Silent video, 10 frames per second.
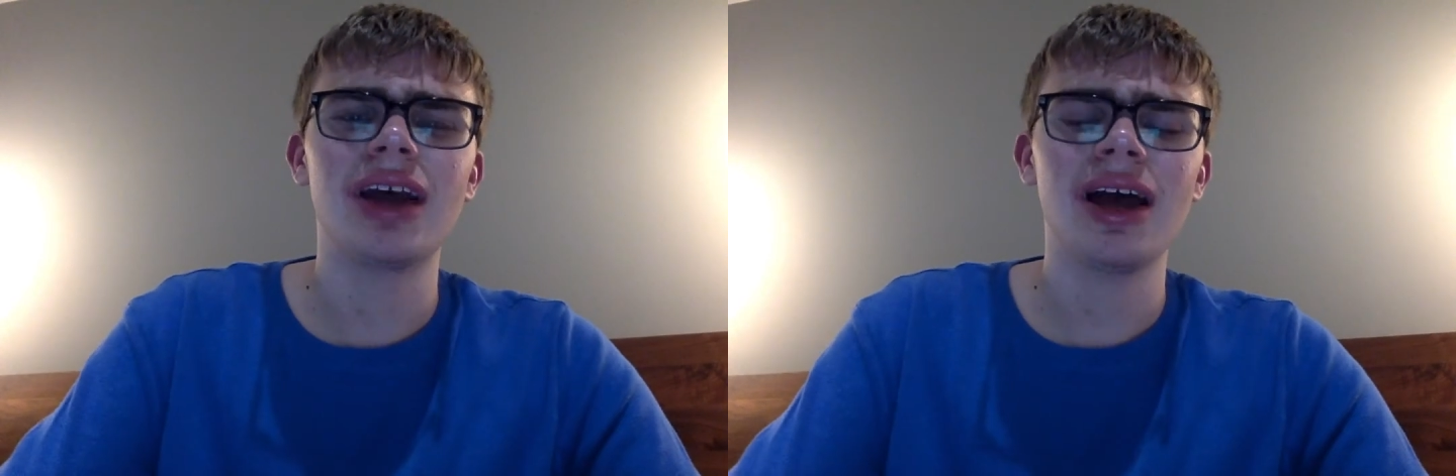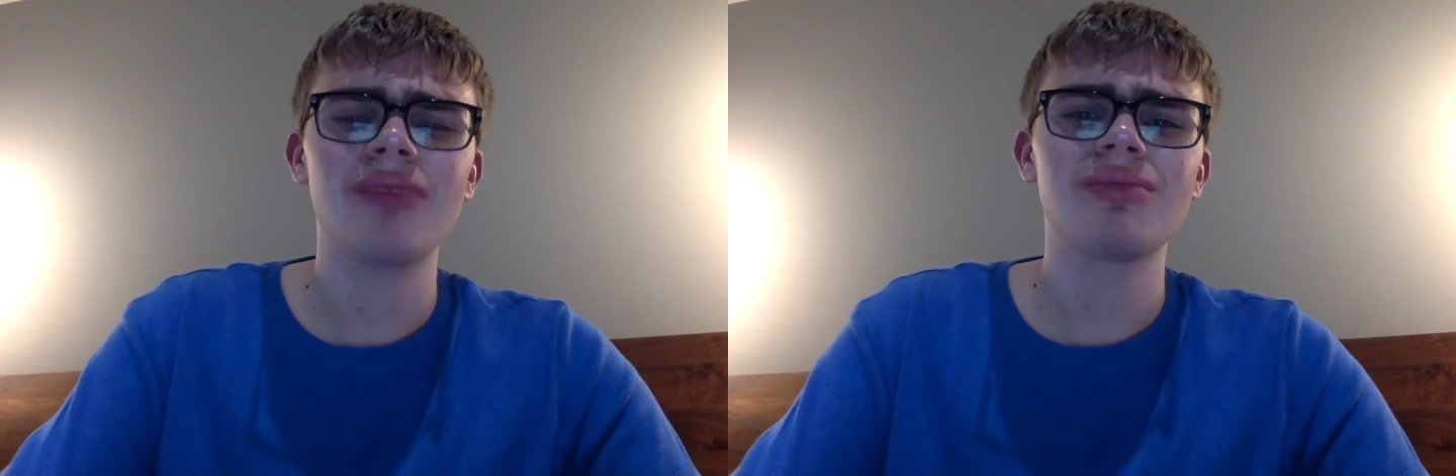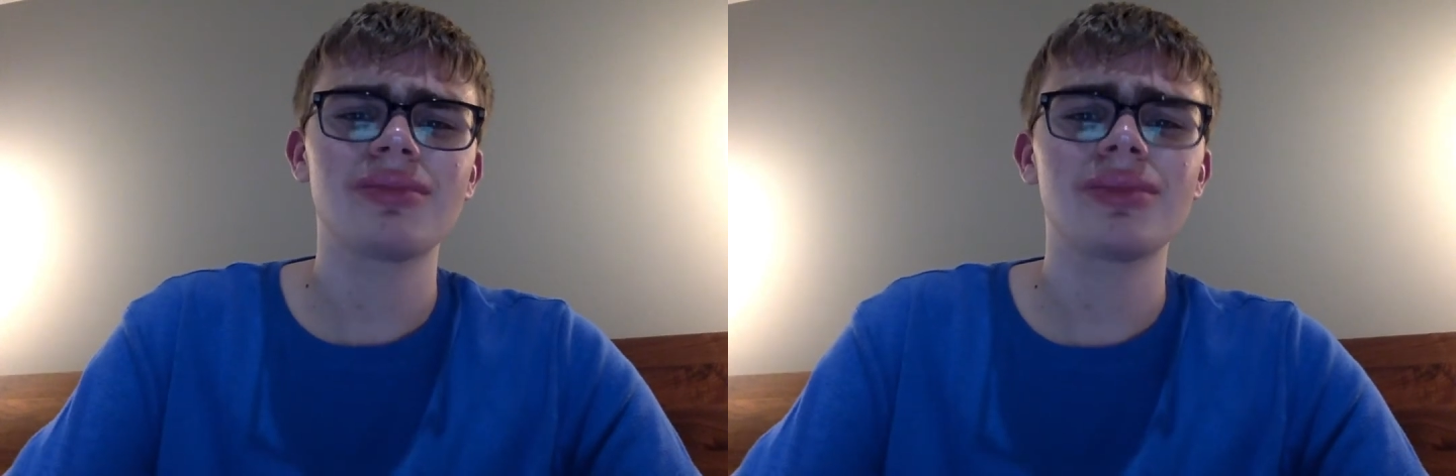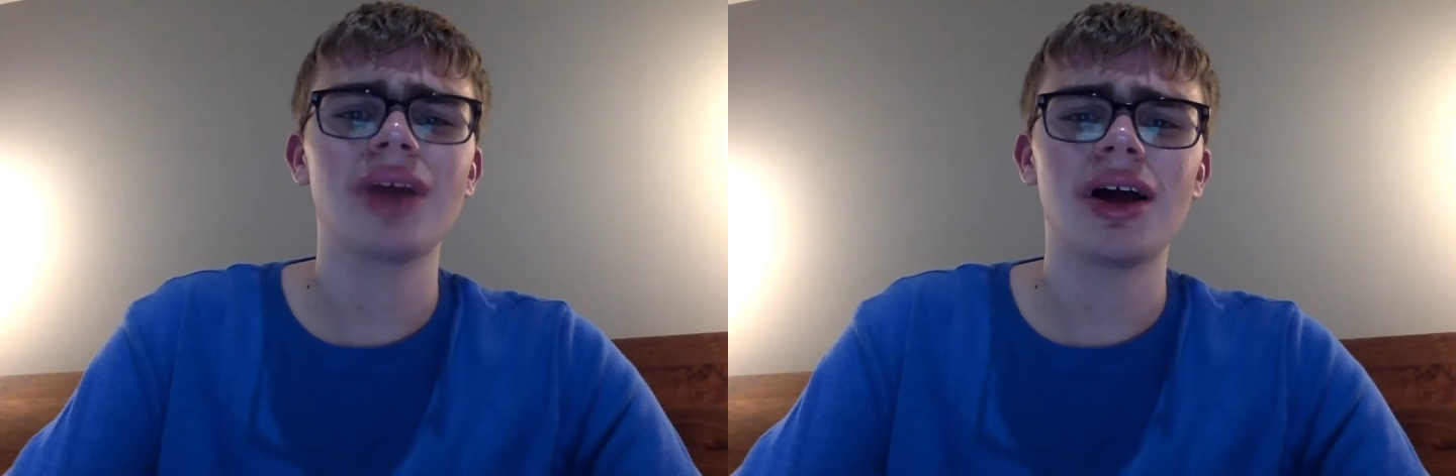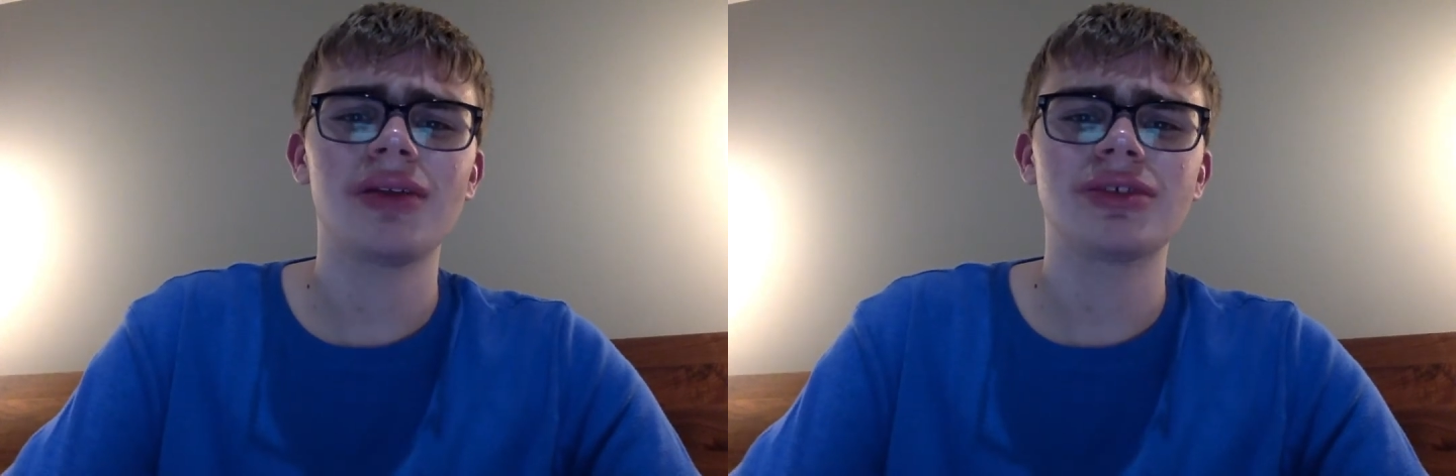I
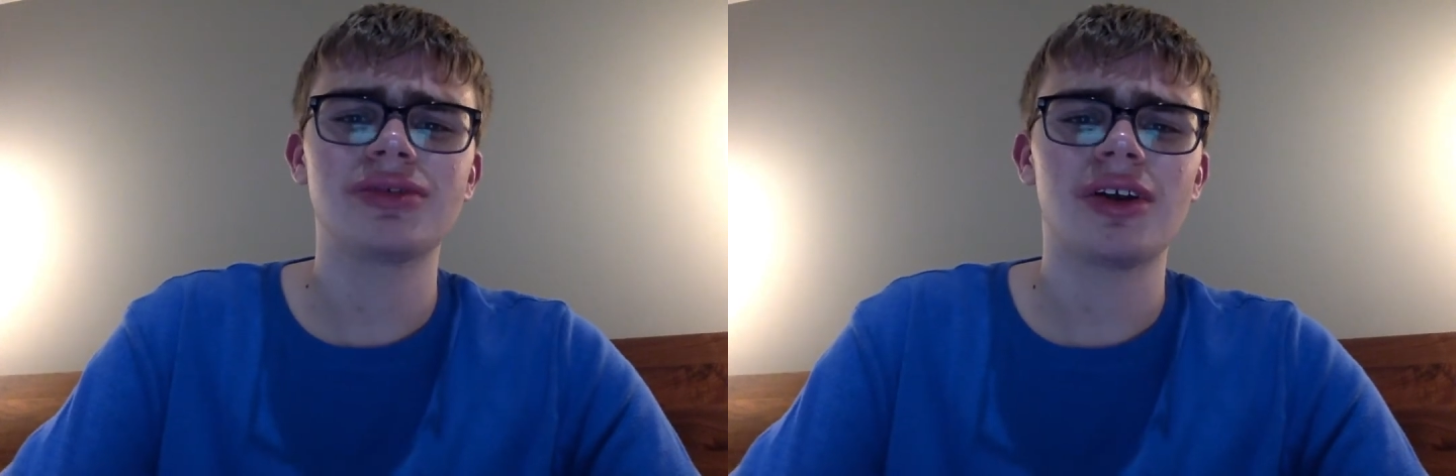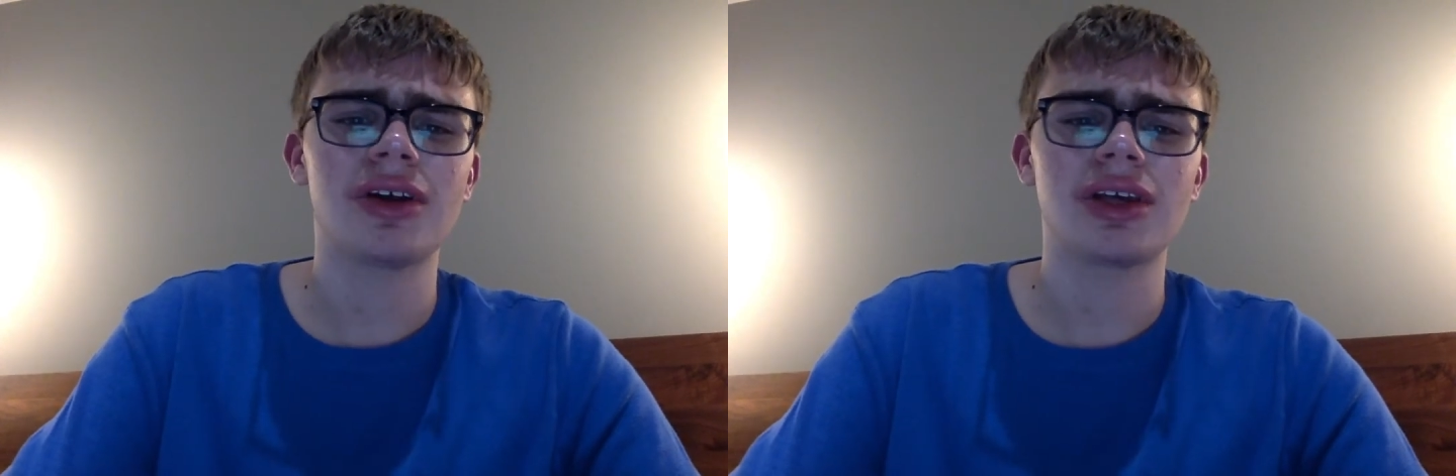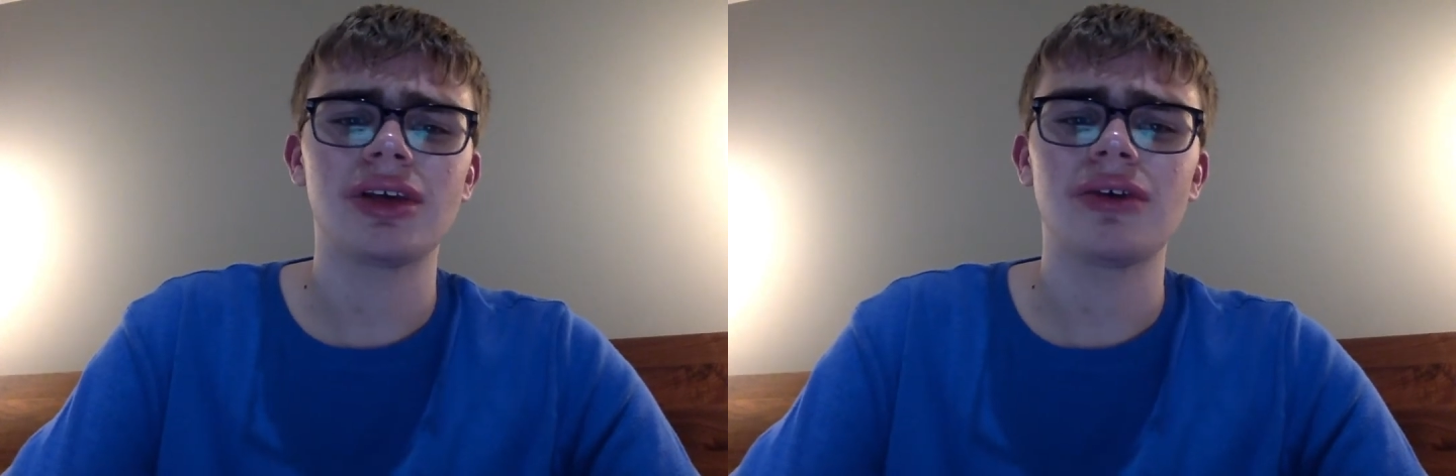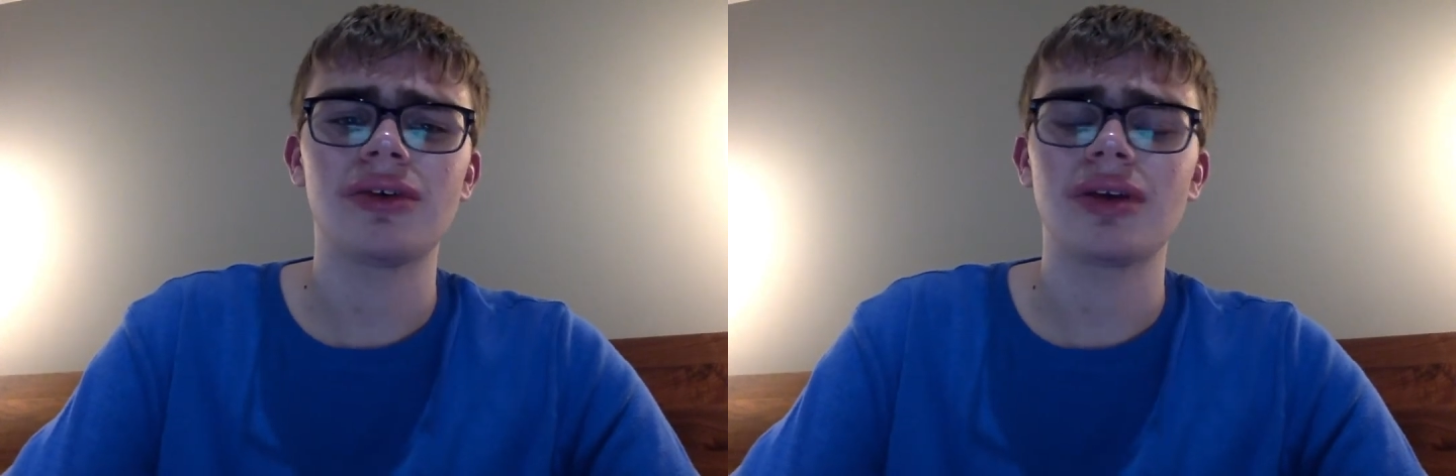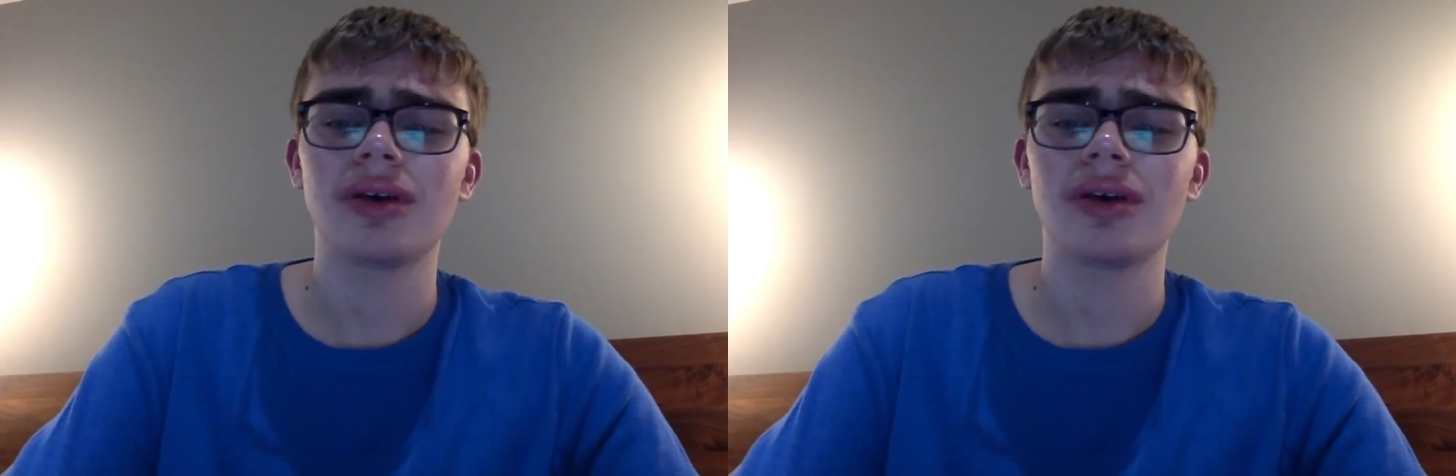thought it was very cute.